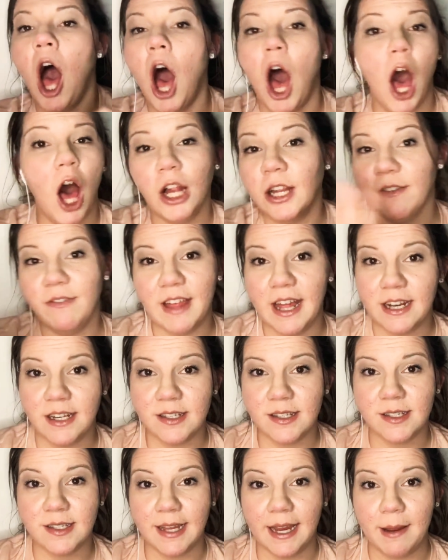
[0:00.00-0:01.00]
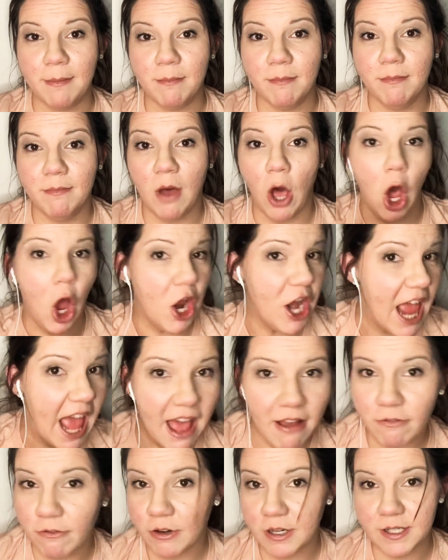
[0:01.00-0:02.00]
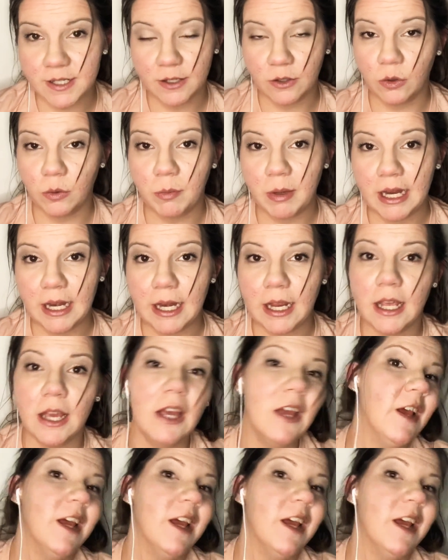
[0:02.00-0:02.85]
All of that is the same on every single beanie.